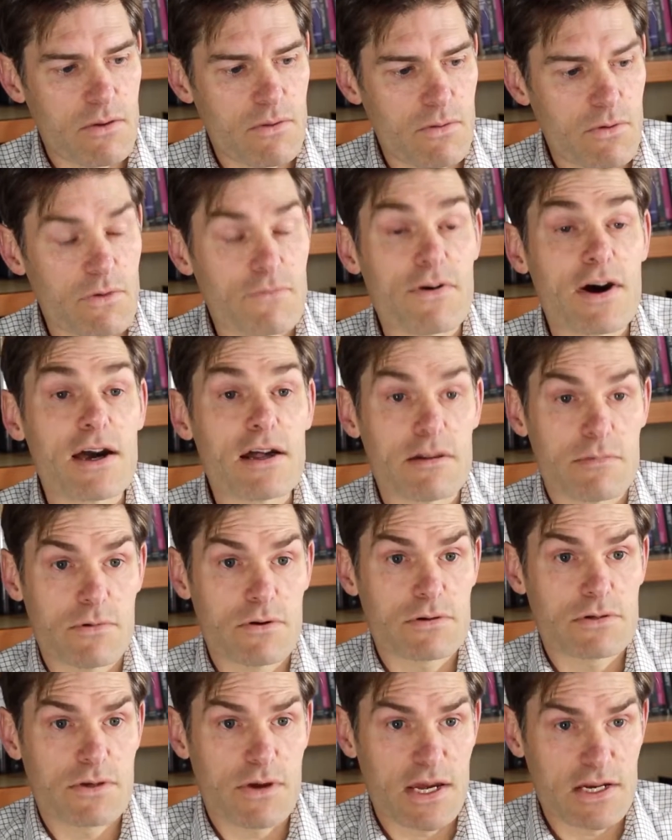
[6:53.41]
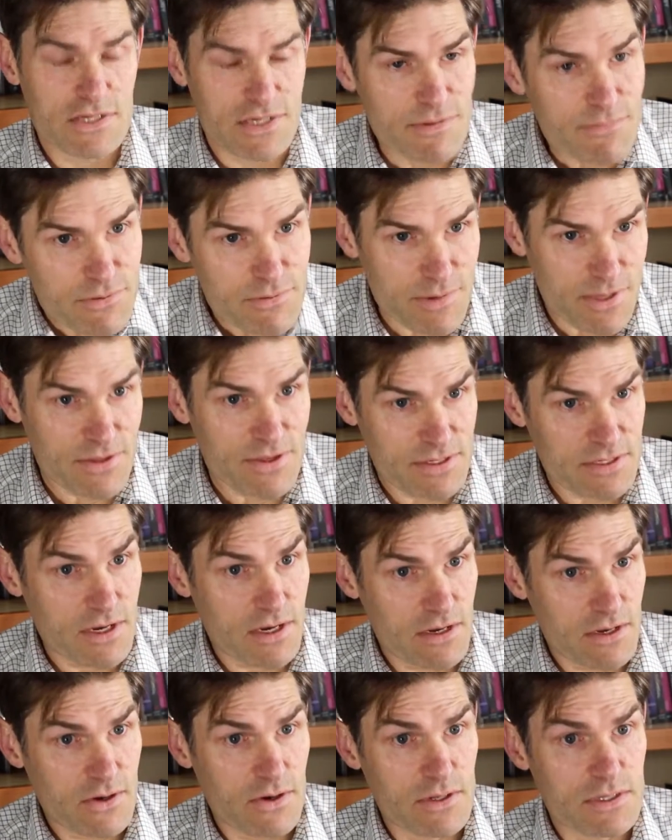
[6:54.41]
were available to actually implement this
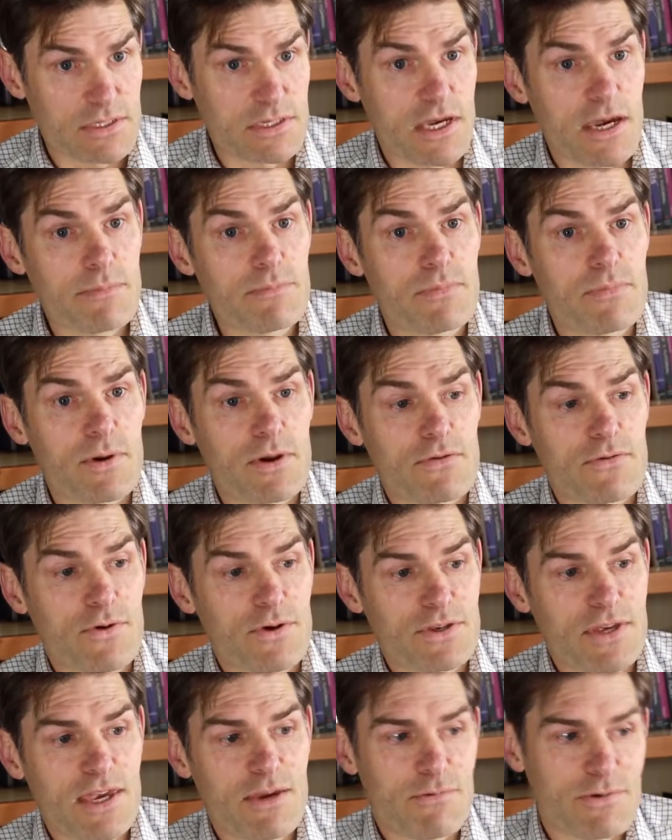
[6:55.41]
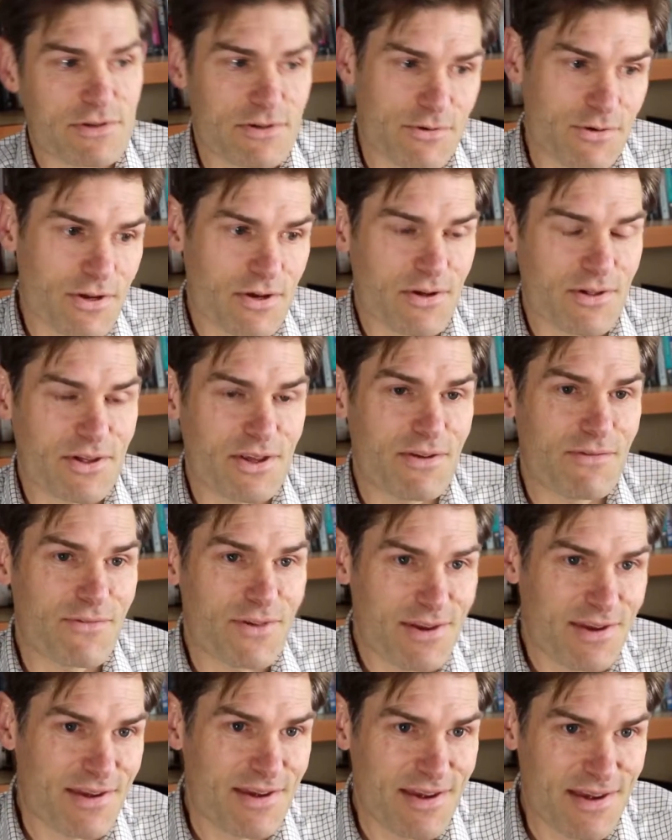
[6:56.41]
kind of concept, but of course he was critical
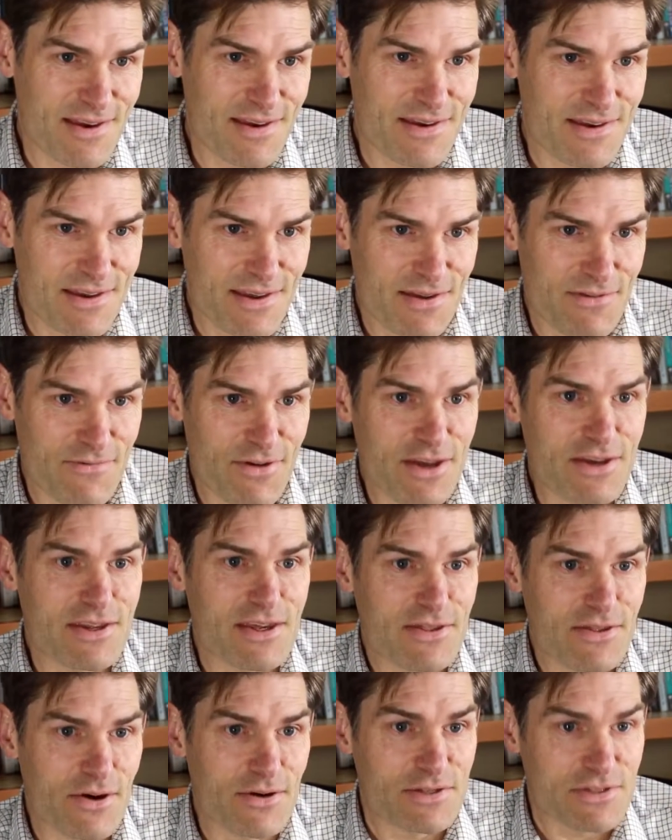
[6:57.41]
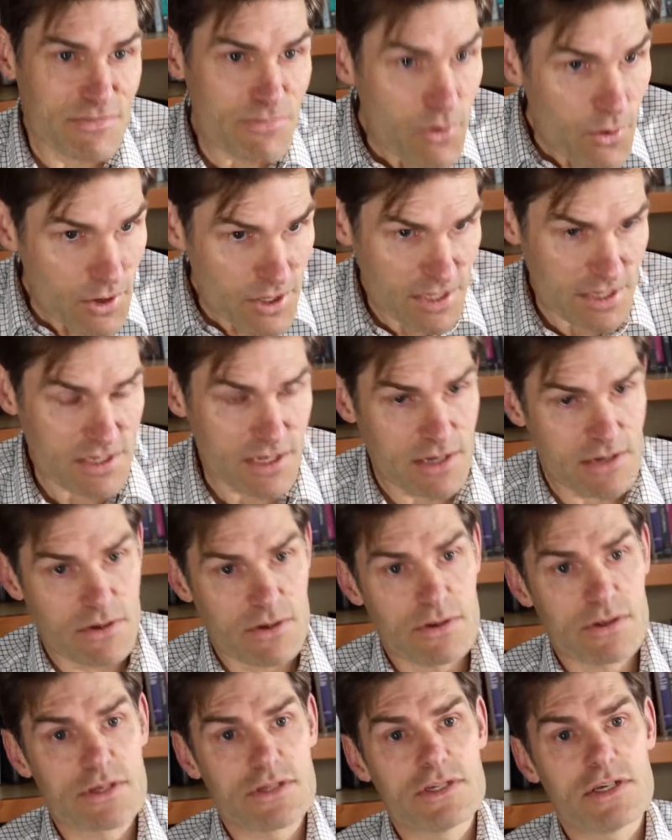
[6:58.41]
in inventing those supporting
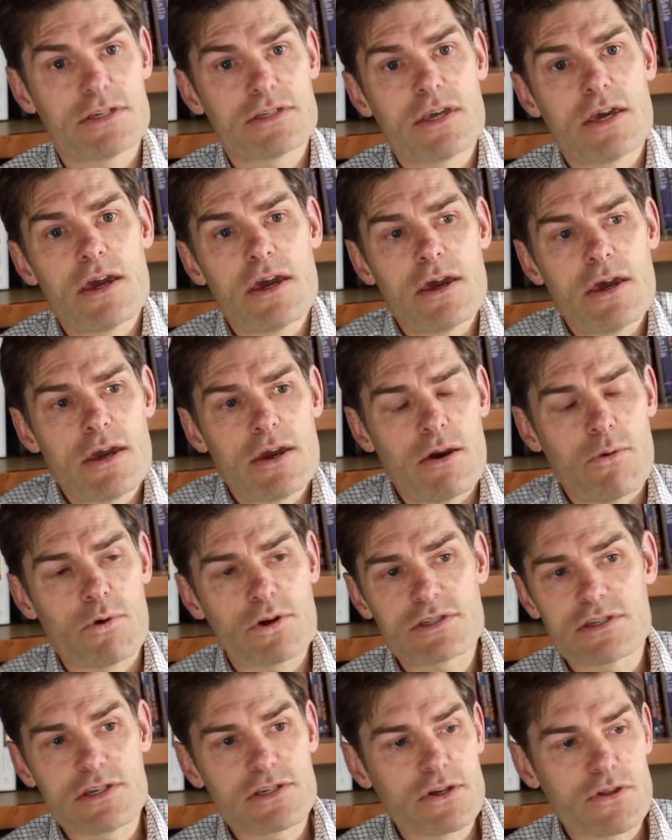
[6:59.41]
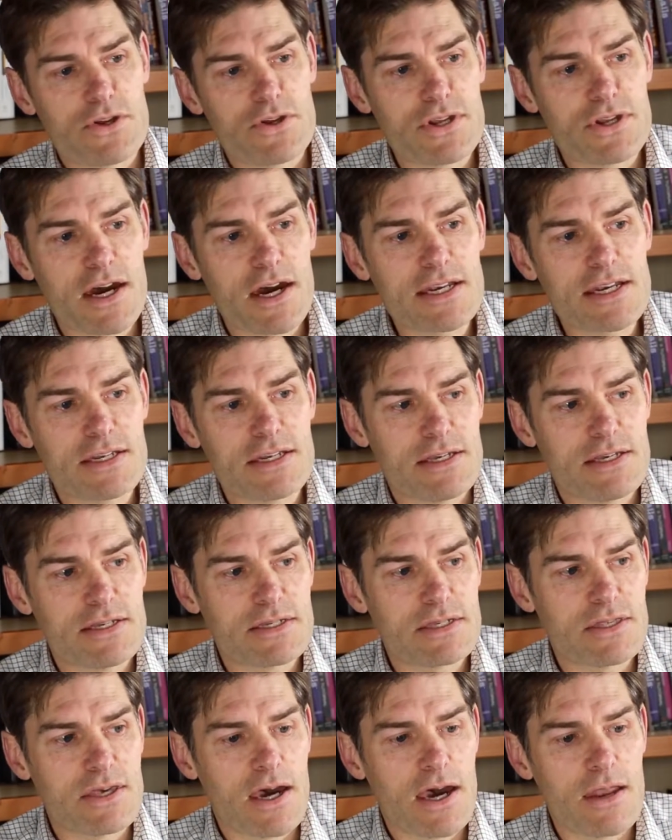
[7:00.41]
technologies. It wasn't until the
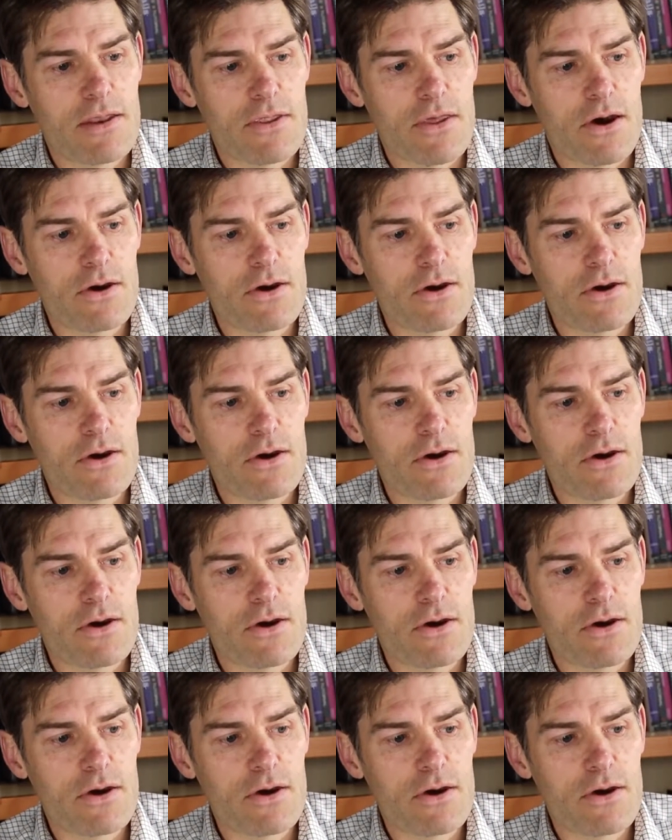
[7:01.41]
90s that